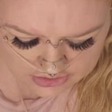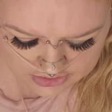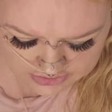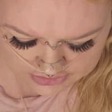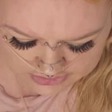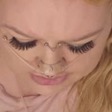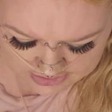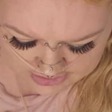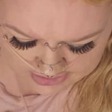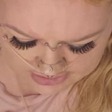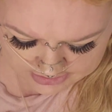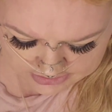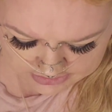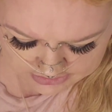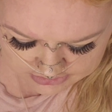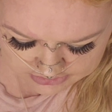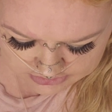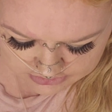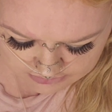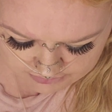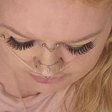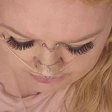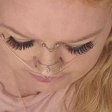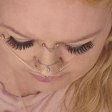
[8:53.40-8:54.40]
and then
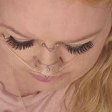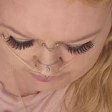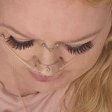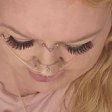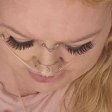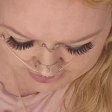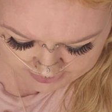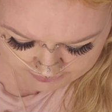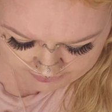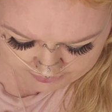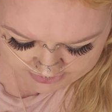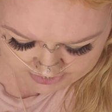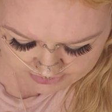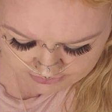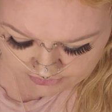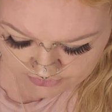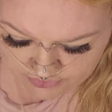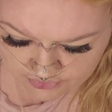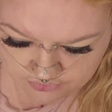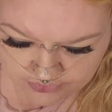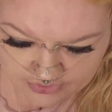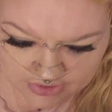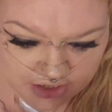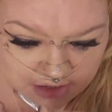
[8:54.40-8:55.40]
pick a bit
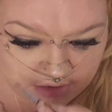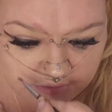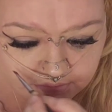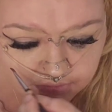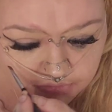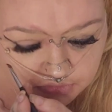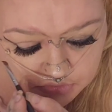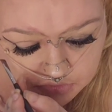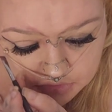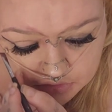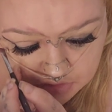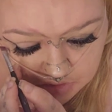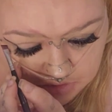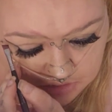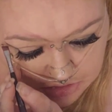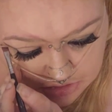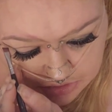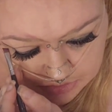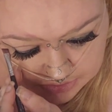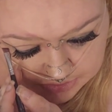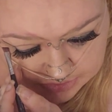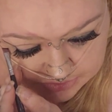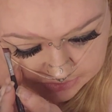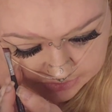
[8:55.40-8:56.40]
more up,
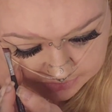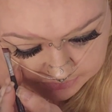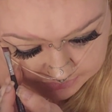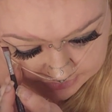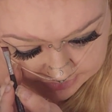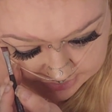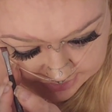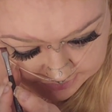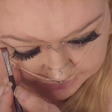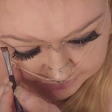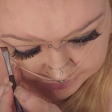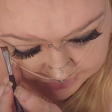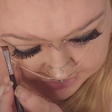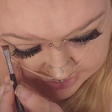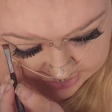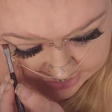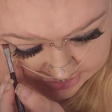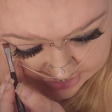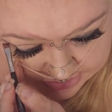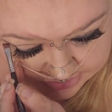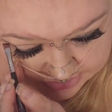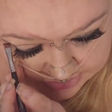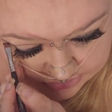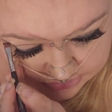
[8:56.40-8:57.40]
and then I'm going to make a
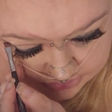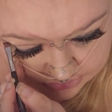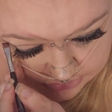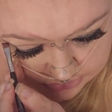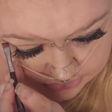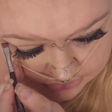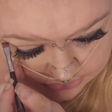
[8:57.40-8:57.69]
bigger